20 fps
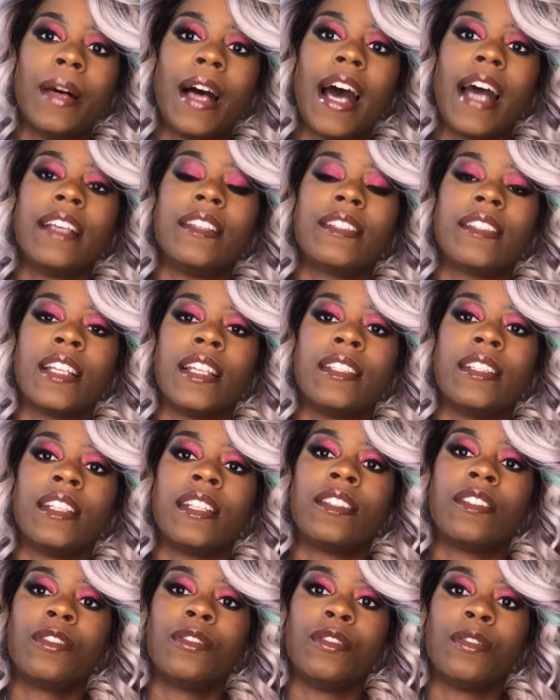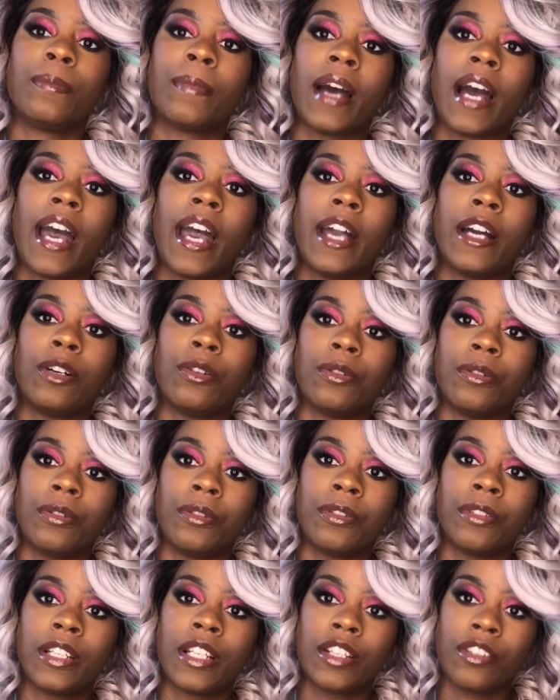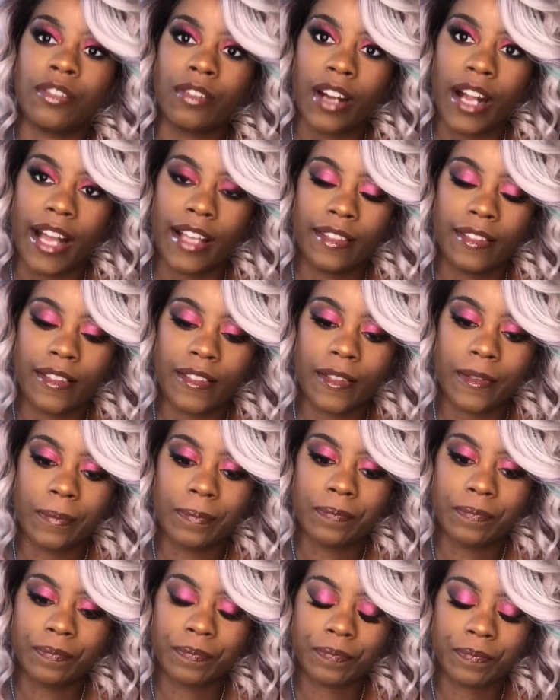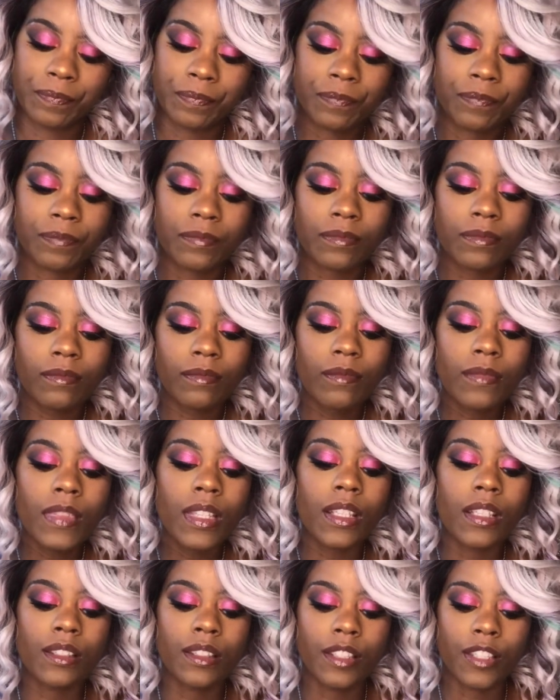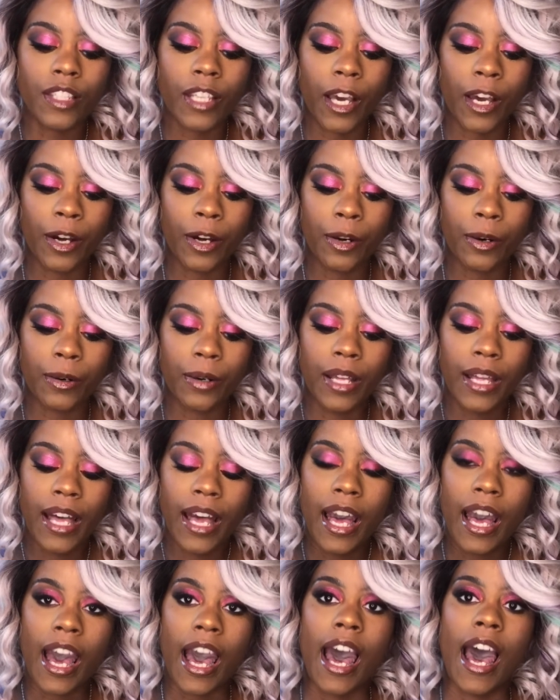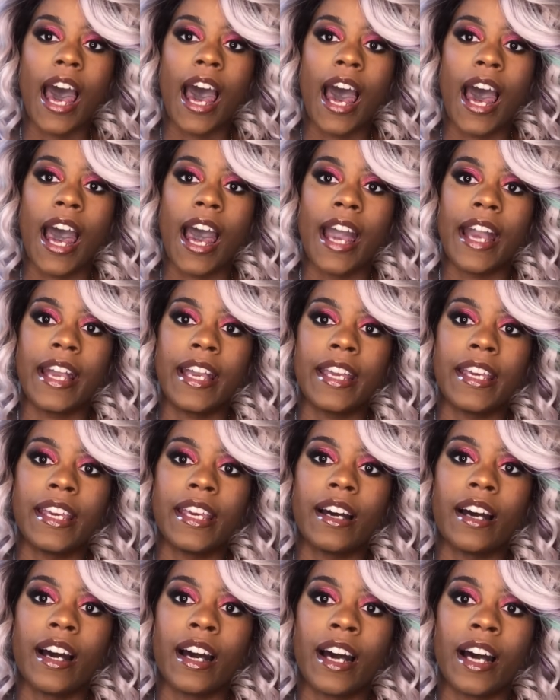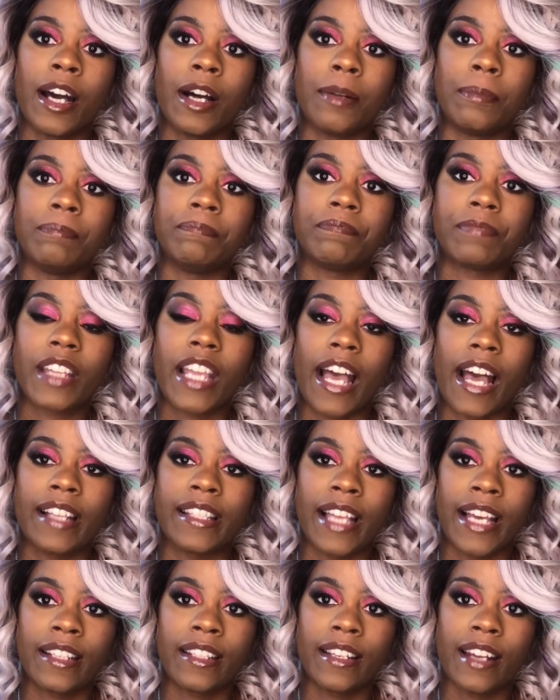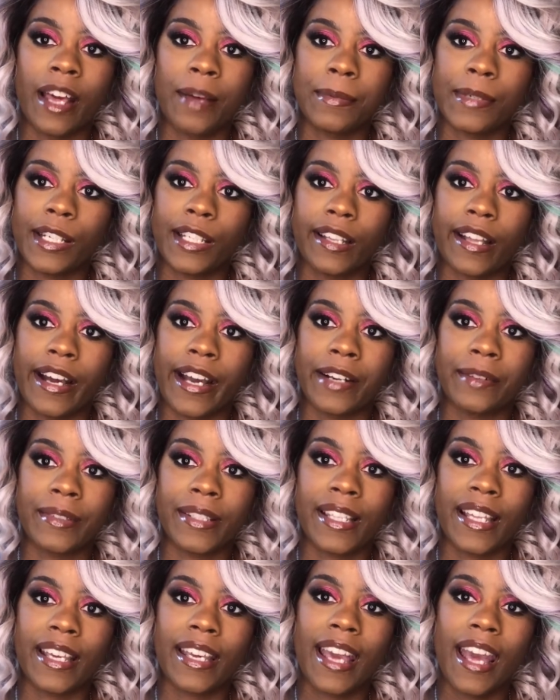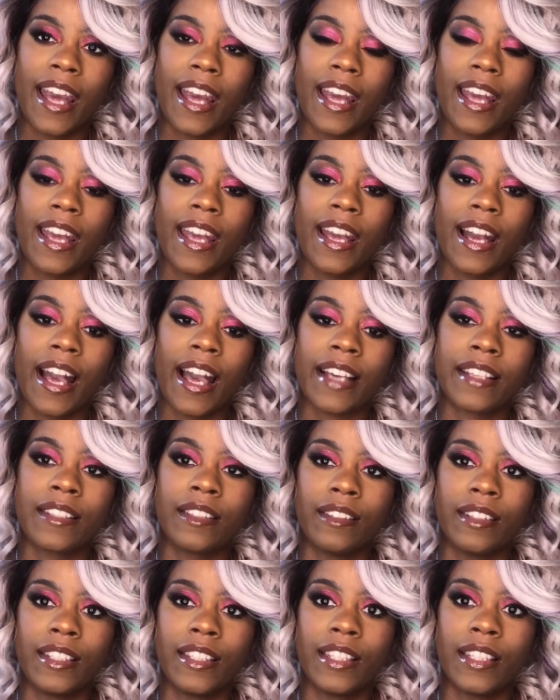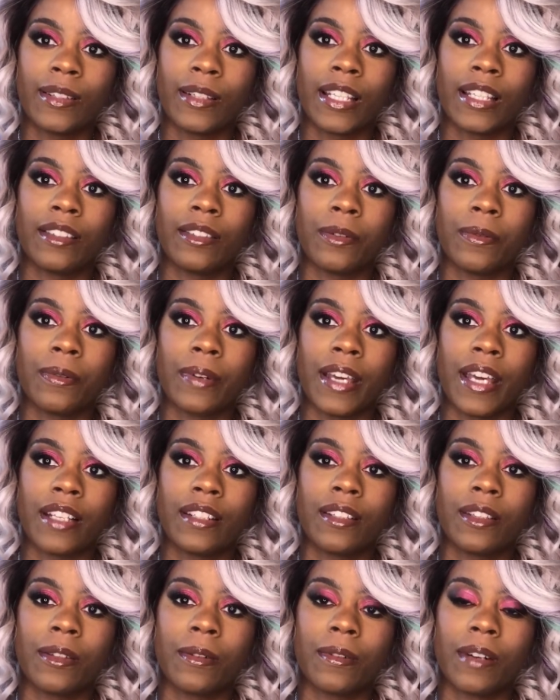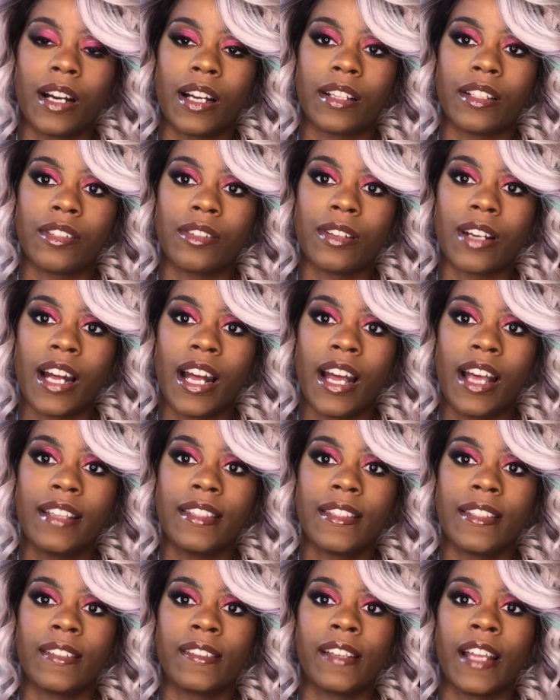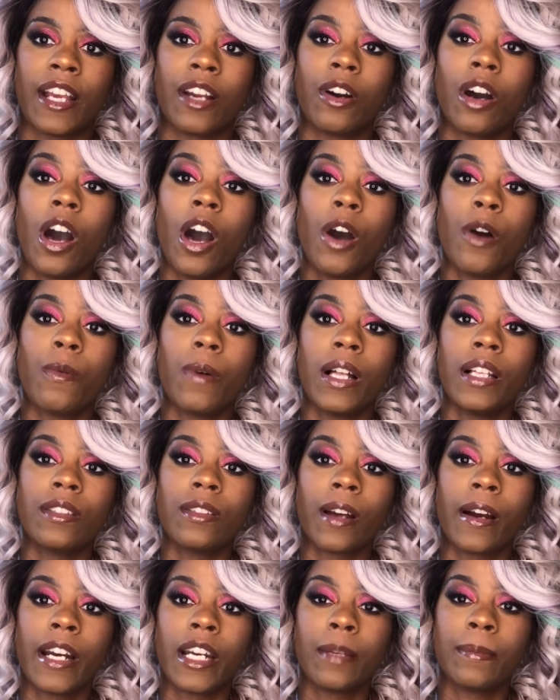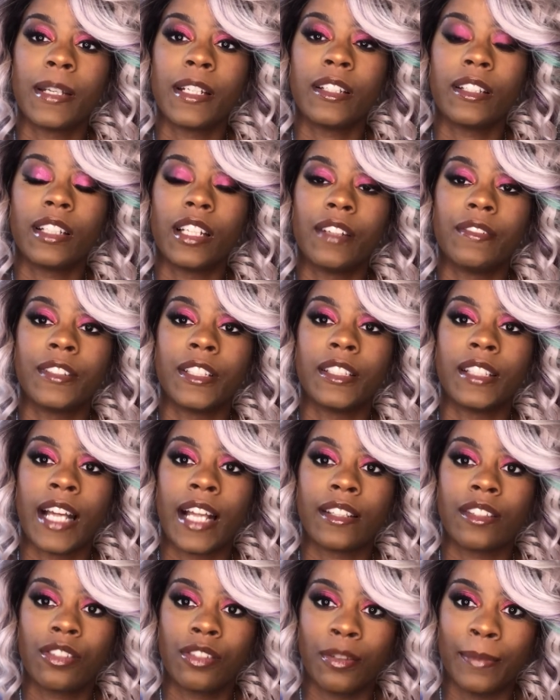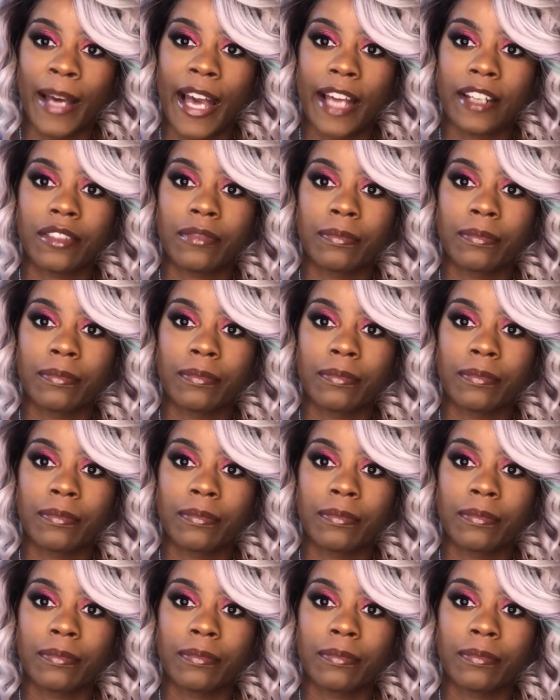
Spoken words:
I sent it to my old address. So I contacted Ebony Line, was like, hey, I accidentally sent the wig to the wrong address, and they're like, oh, well, it's already been delivered, that's too bad.